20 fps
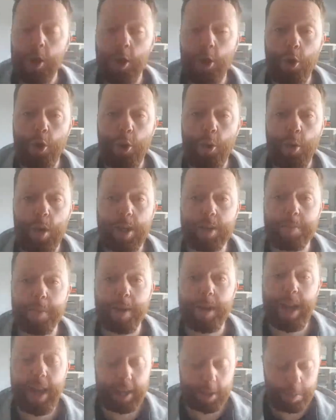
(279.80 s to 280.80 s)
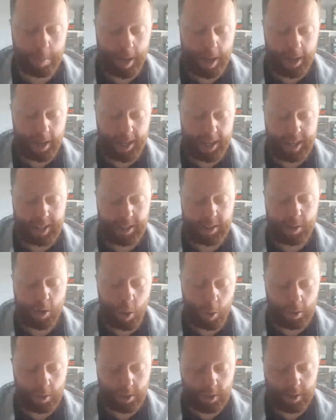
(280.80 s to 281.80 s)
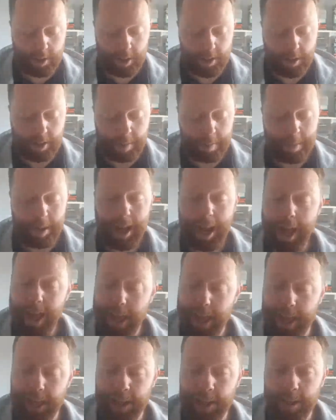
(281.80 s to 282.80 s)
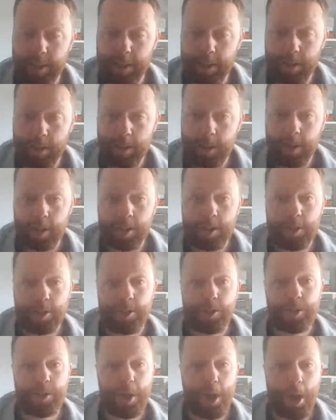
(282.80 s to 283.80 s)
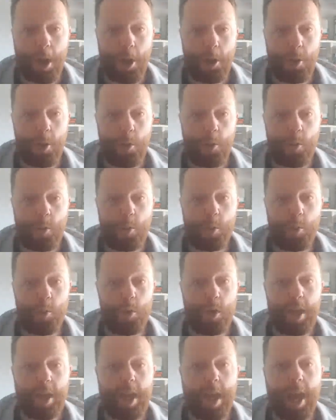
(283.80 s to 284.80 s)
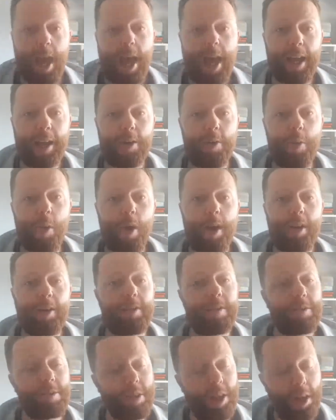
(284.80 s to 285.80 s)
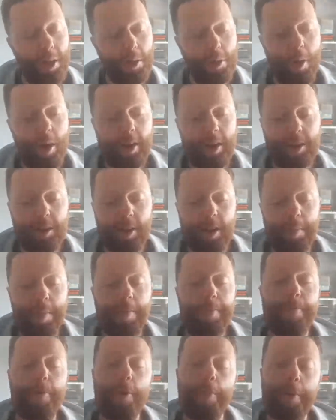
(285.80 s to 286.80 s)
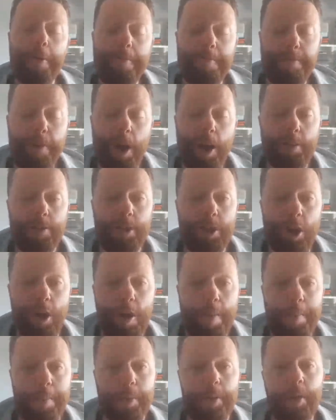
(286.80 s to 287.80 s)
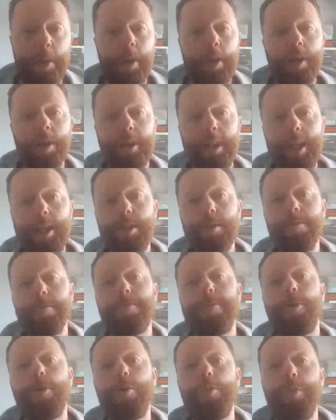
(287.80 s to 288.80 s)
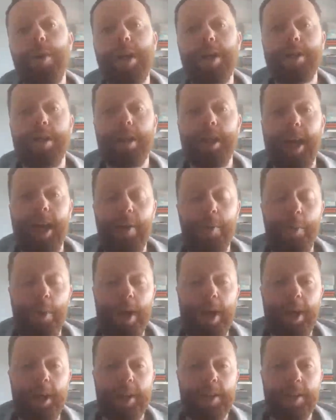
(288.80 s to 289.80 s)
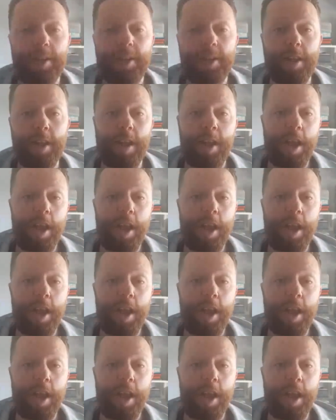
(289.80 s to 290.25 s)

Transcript: who is my next pick, is not playing. So yeah, quite concerned. About 4.5 Slup, decent form recent game weeks,